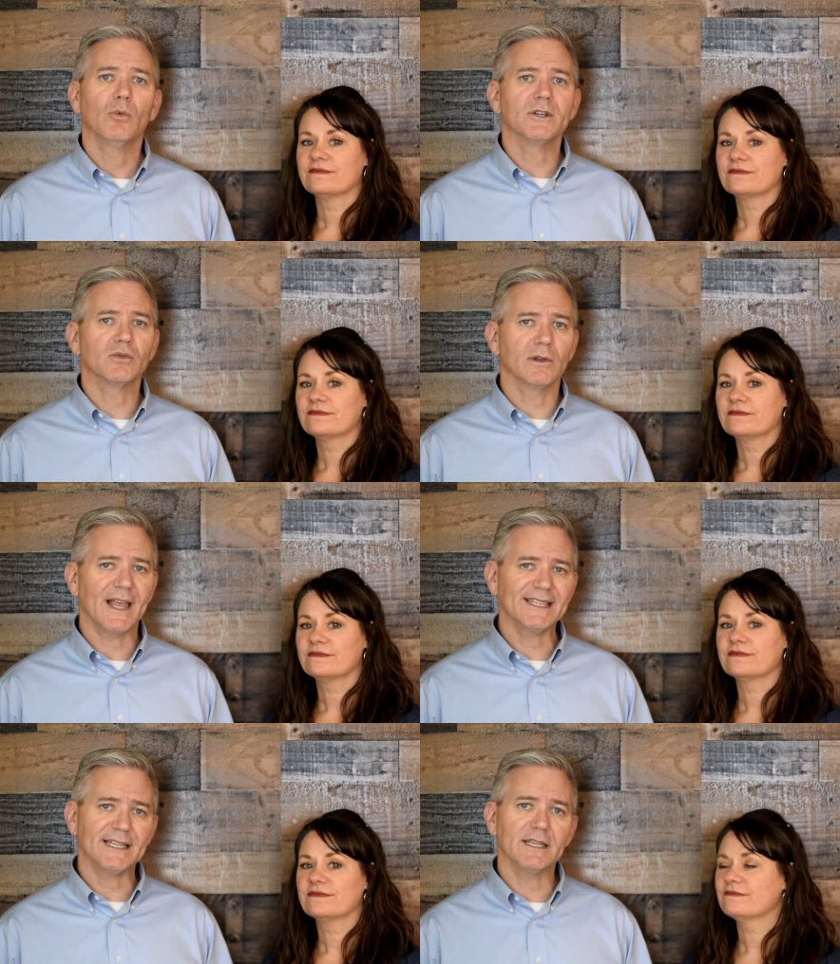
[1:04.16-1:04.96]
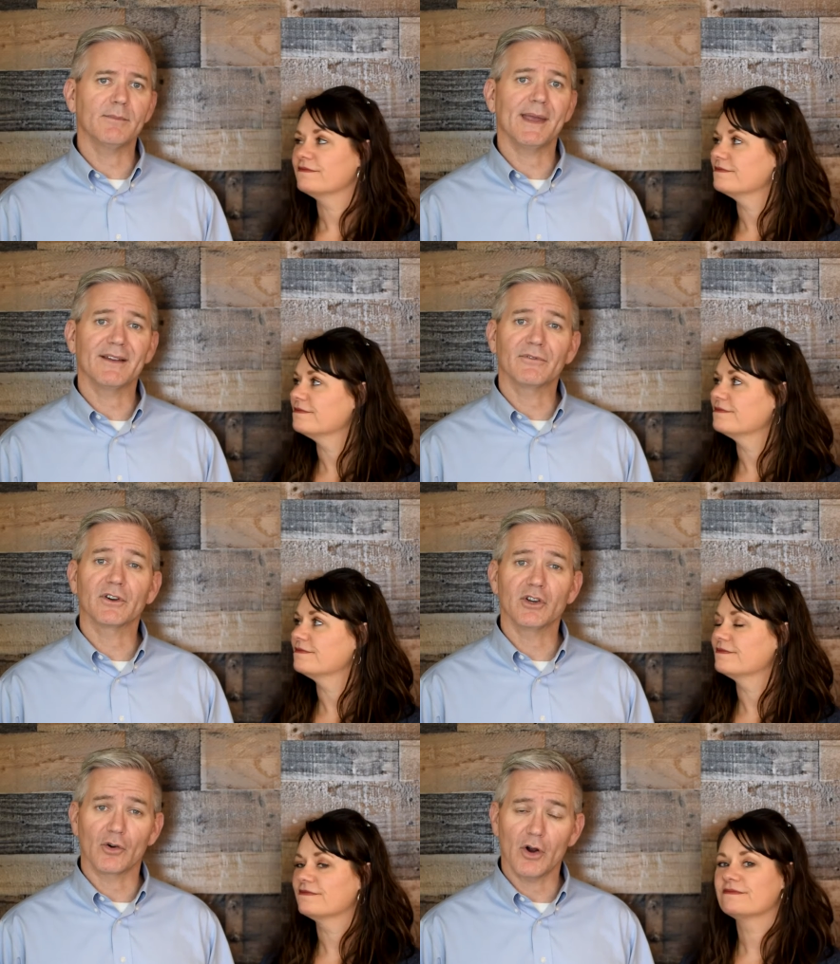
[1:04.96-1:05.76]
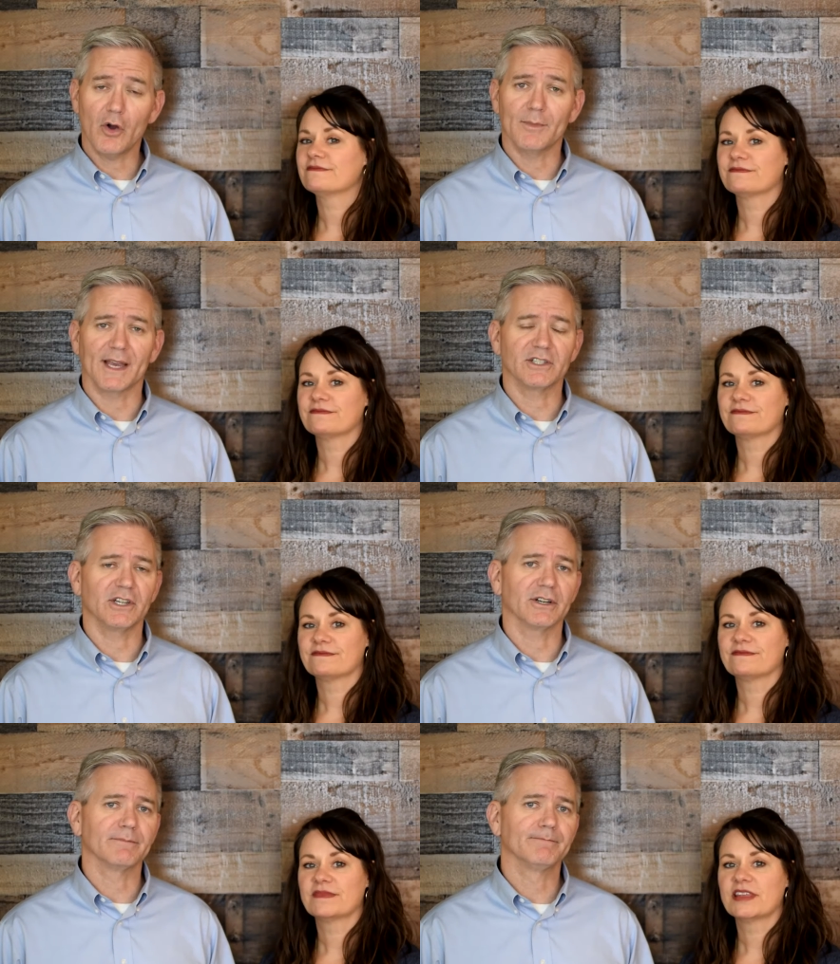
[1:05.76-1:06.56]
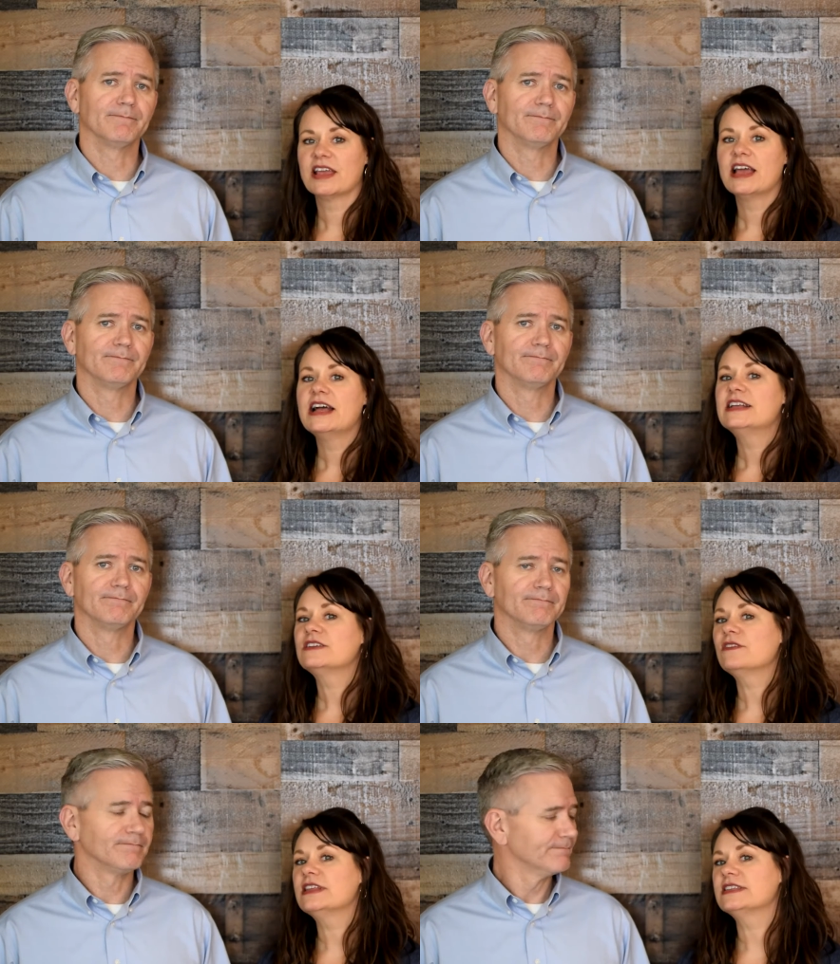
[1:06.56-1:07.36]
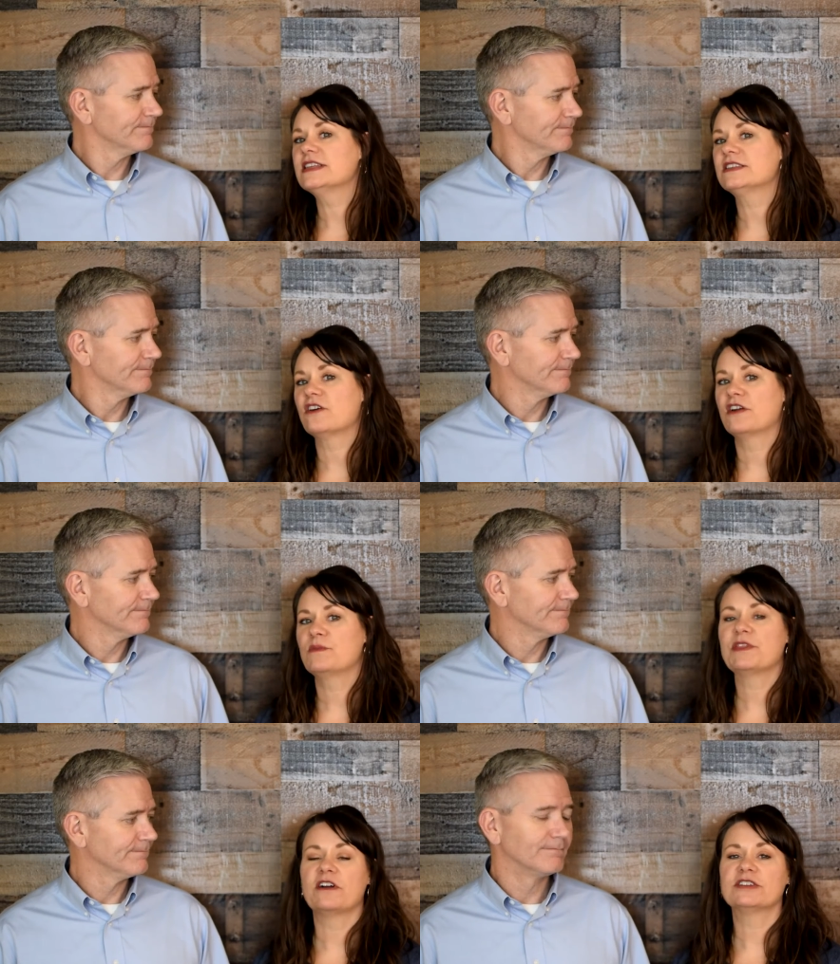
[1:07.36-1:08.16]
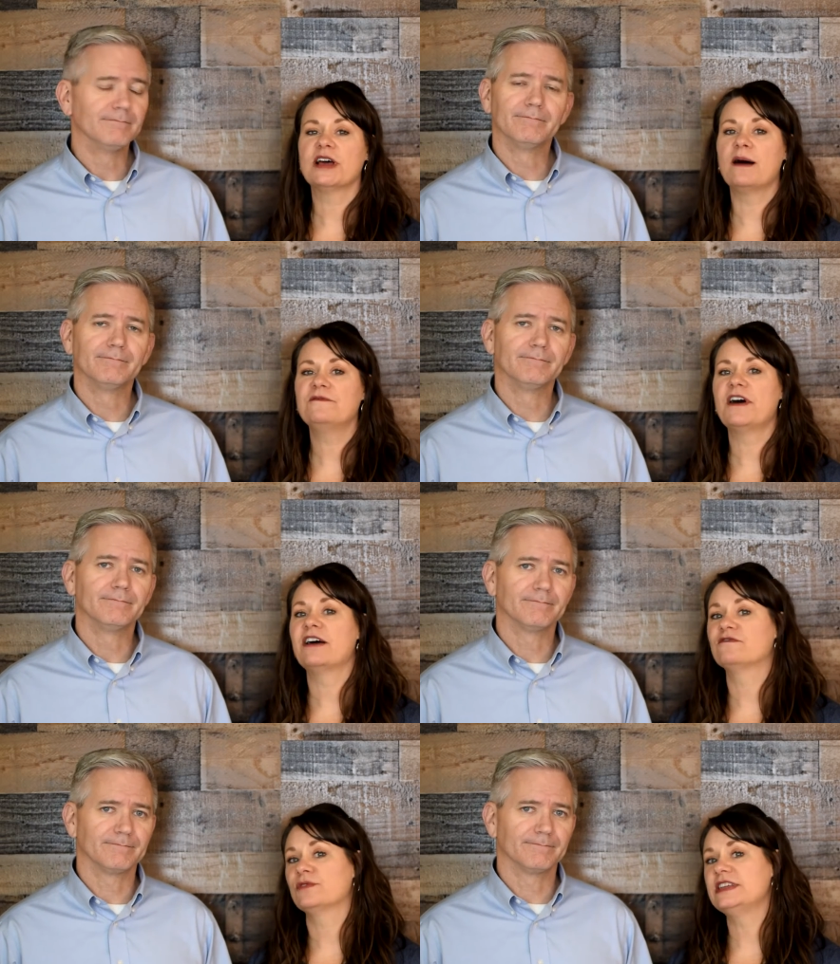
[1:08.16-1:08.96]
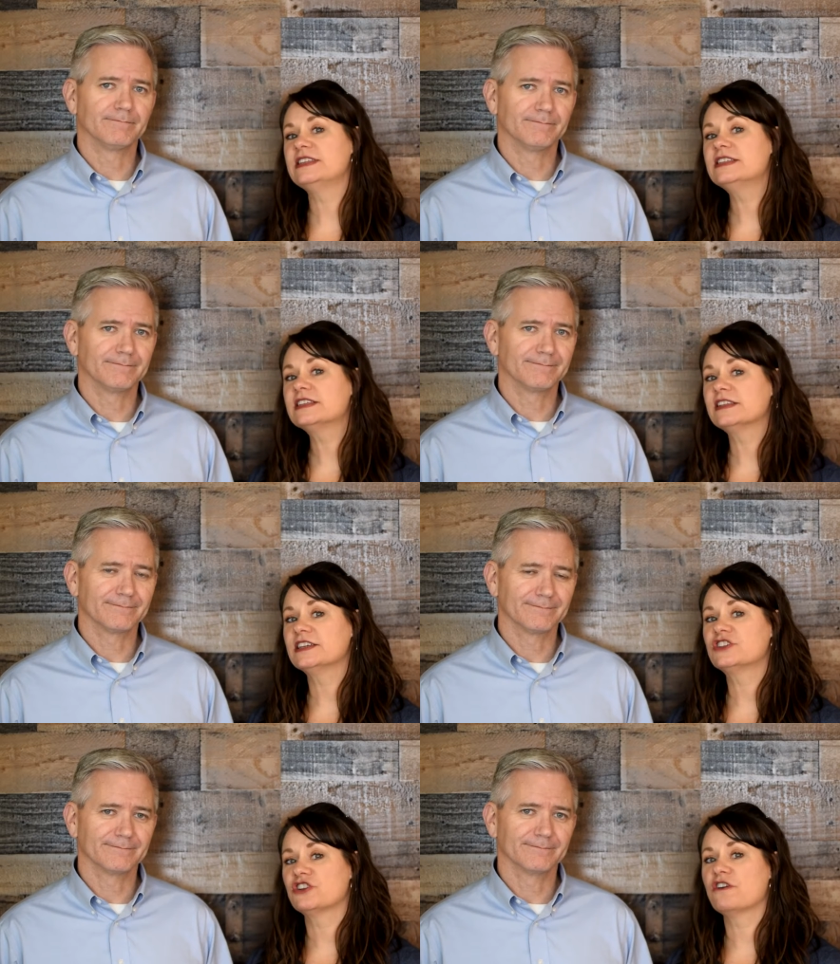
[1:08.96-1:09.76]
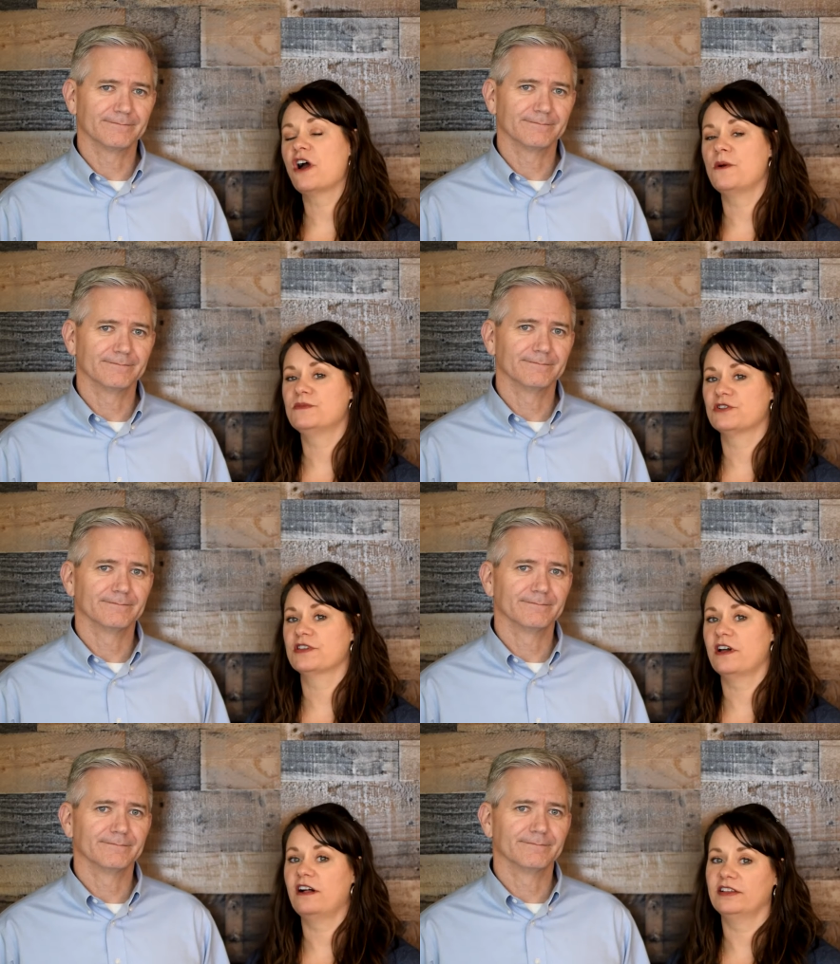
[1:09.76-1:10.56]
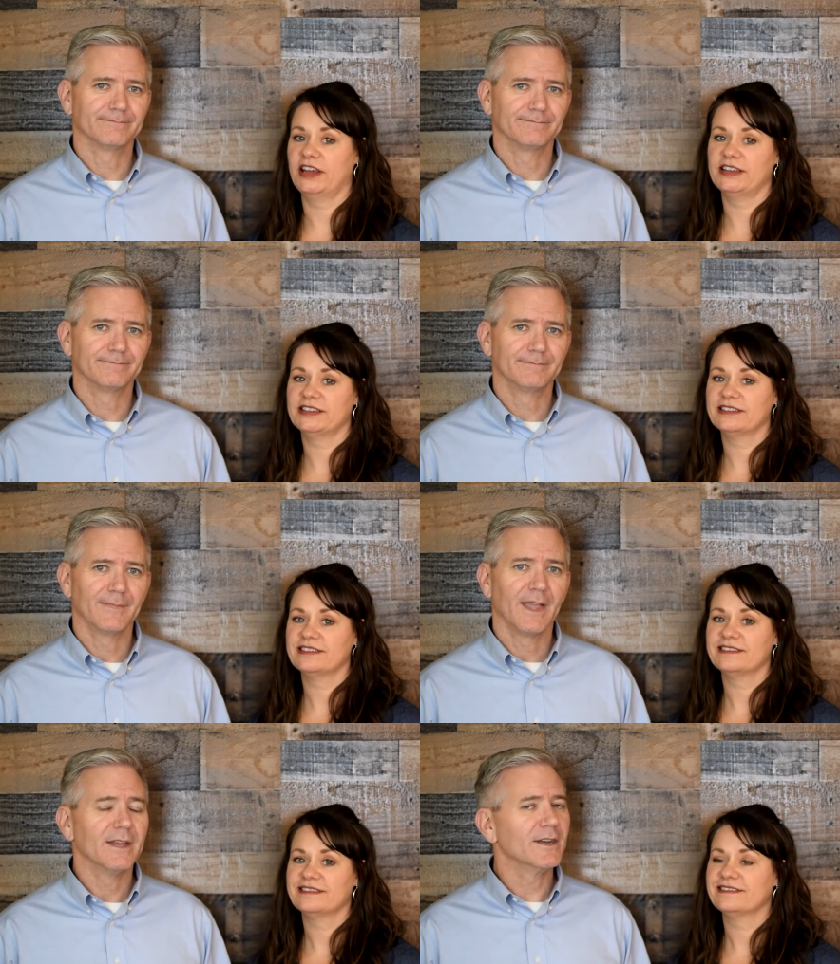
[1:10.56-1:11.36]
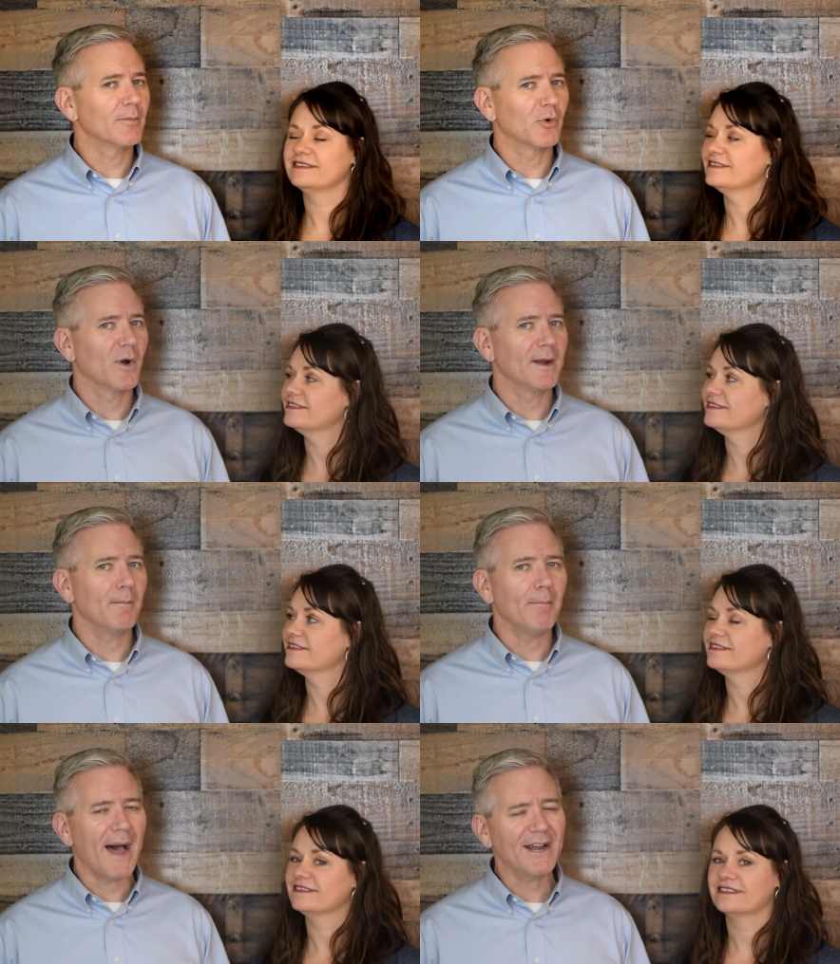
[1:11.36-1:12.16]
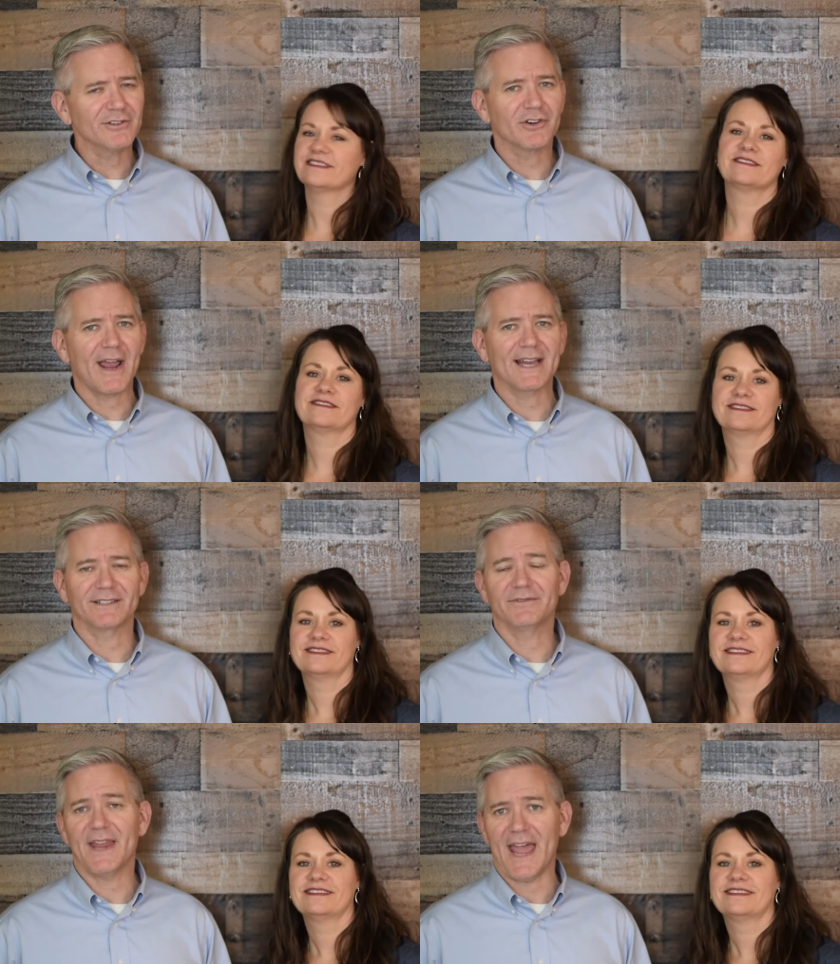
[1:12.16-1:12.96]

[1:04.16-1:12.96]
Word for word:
Speaker 1: which will lessen the demand for your home next year.
Speaker 2: So let's get started with our top five reasons to list your home during the holidays.
Speaker 1: Number one, buyers are active